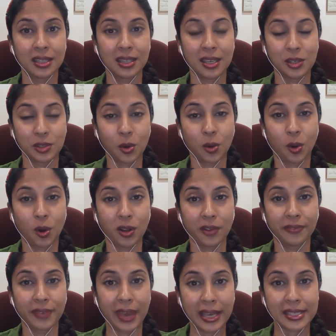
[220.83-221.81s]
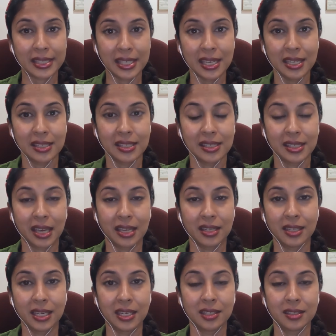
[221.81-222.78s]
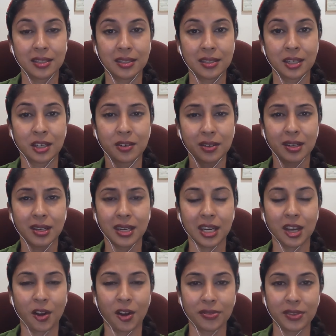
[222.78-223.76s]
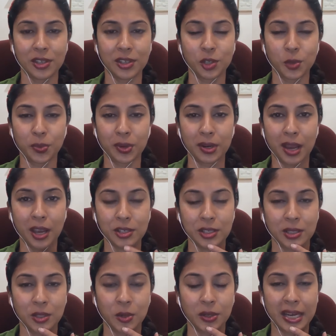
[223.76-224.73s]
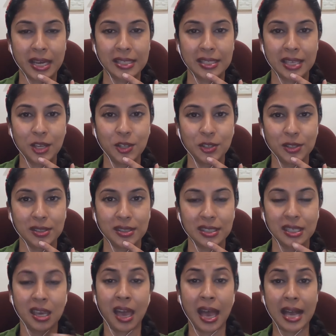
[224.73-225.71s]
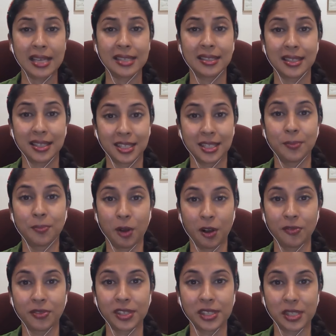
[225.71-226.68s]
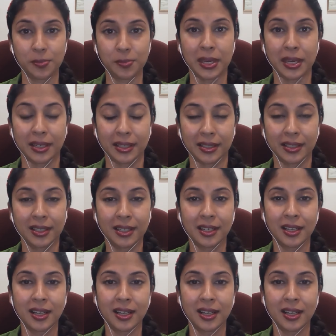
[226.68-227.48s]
the so-called vaccines and the tyranny of these supranational organizations as the tip of the spear.